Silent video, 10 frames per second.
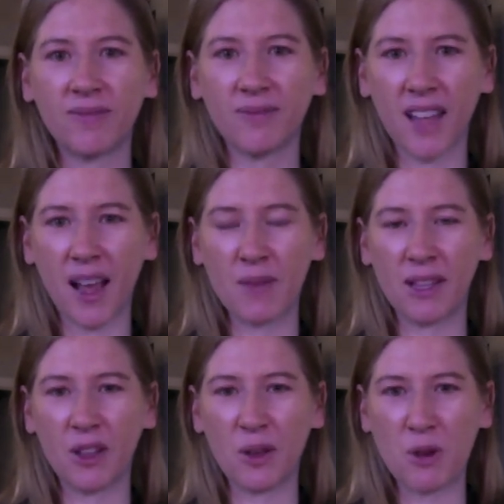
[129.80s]
I'm a
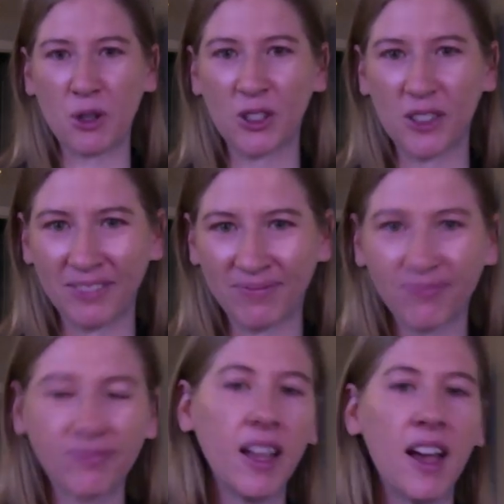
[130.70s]
little emotional,
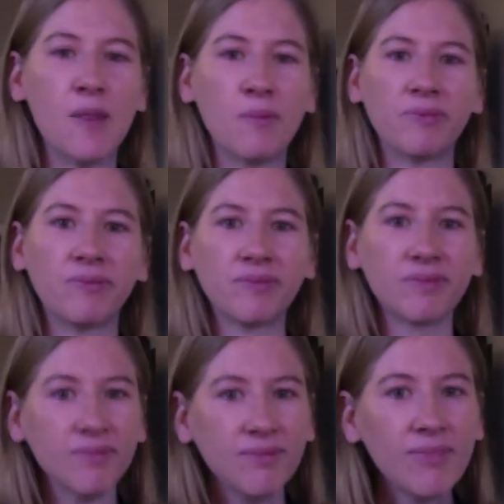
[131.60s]
um,
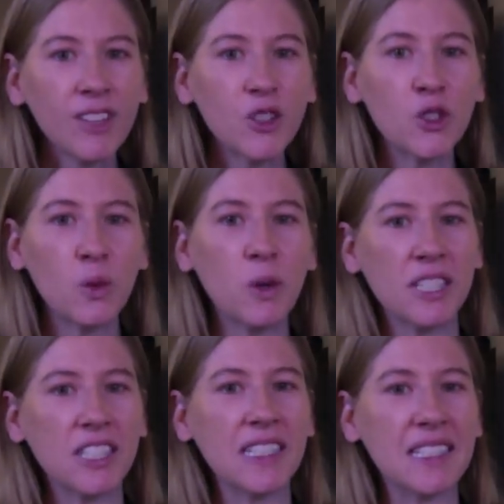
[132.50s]
do what
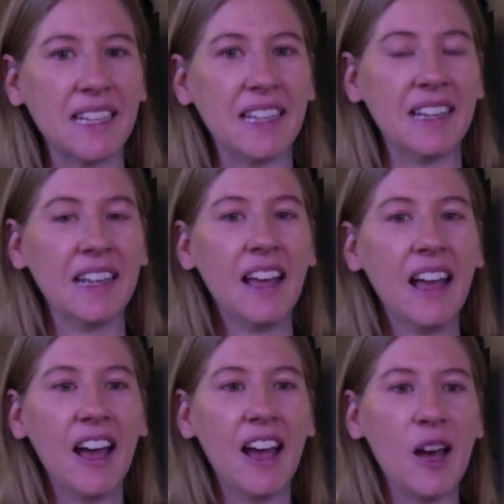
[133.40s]
she did.
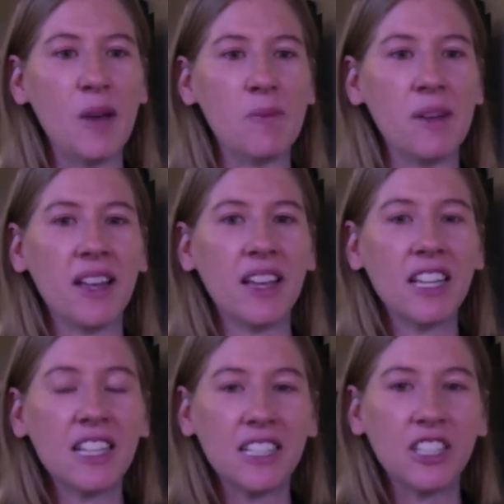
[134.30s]
Um,
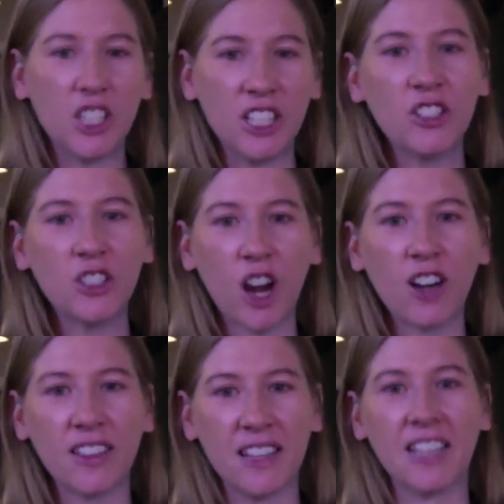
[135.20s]
she
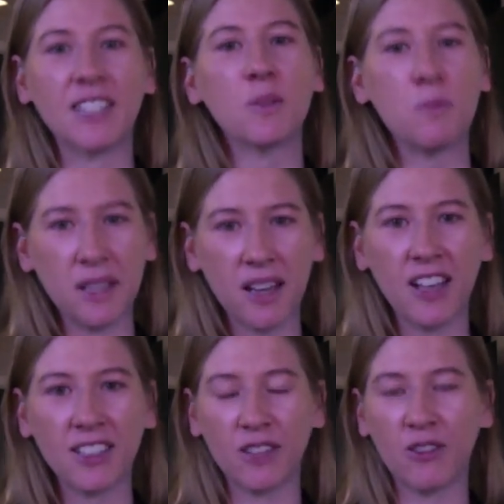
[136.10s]
started this
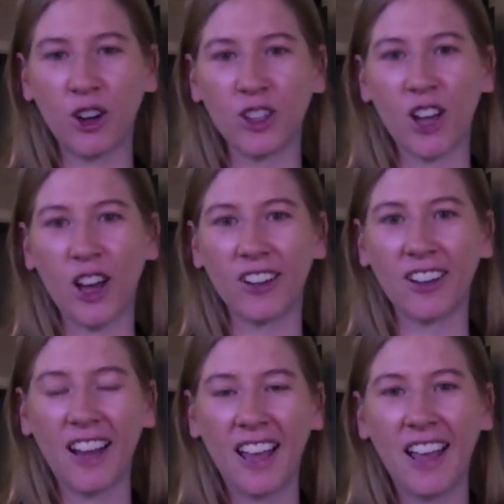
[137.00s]
because of her daughter.
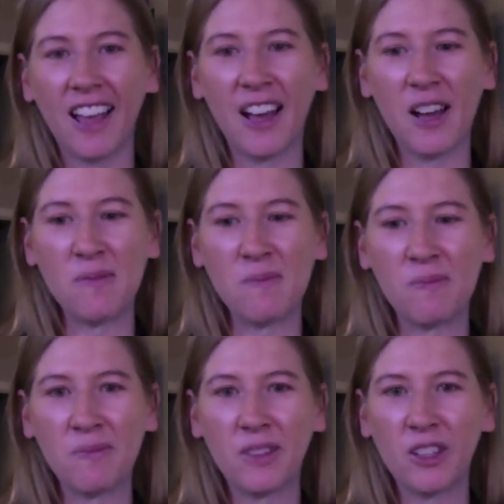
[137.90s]
Um,
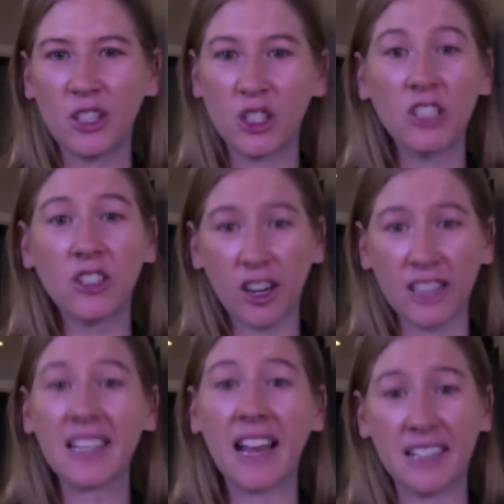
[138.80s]
she started
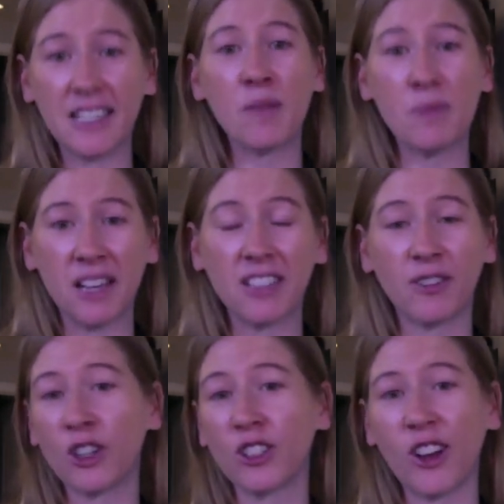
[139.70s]
signing time because of
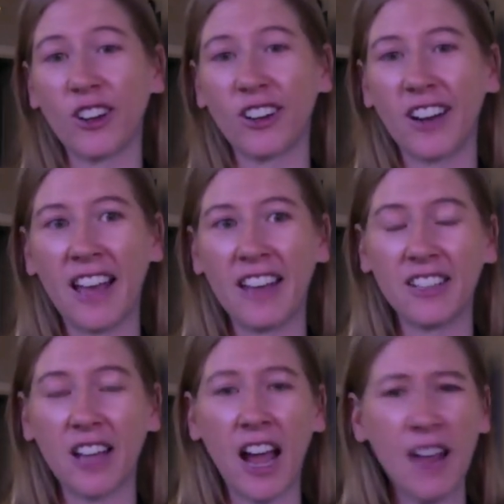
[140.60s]
her daughter. And
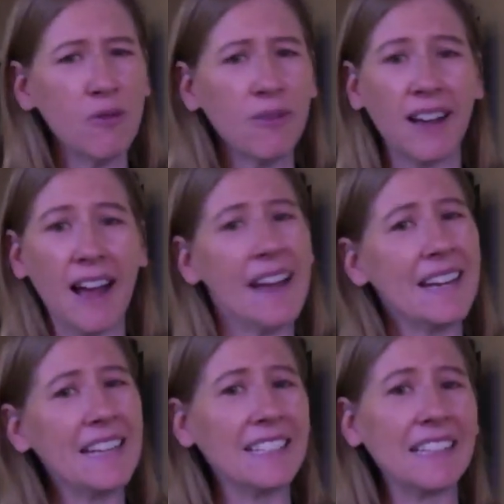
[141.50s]
I, I need
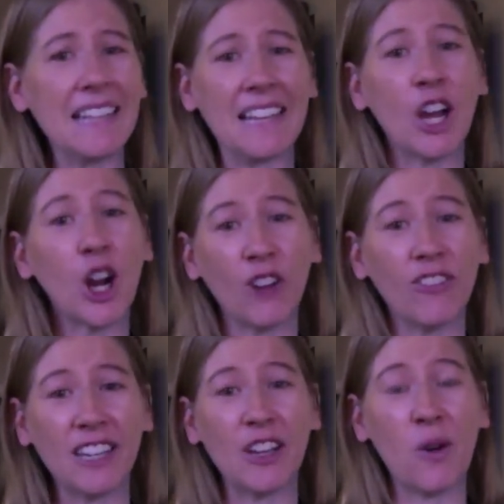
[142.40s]
to link her
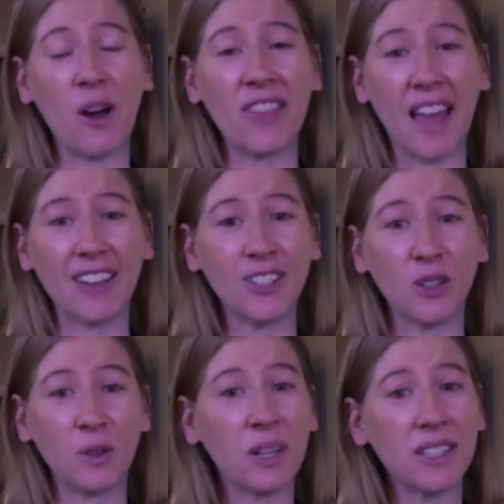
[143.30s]
video on that too
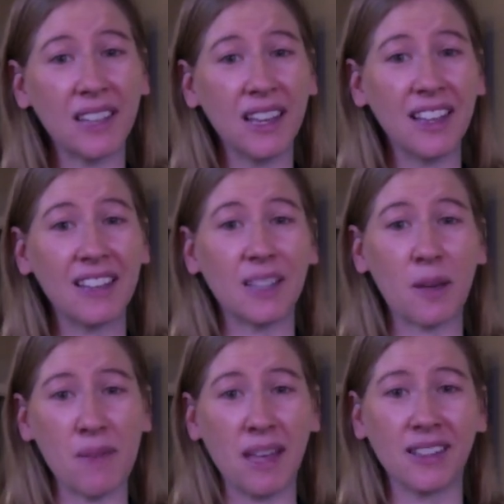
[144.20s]
because it is
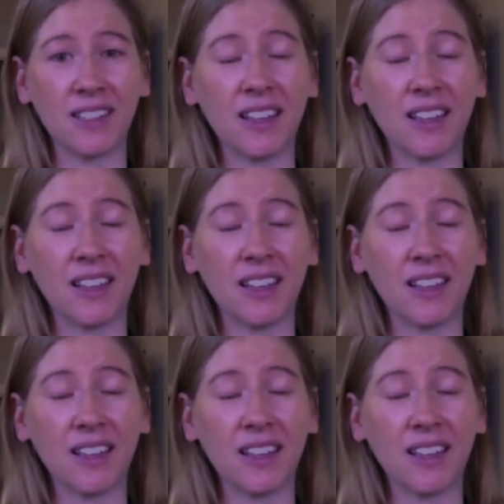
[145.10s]
amazing.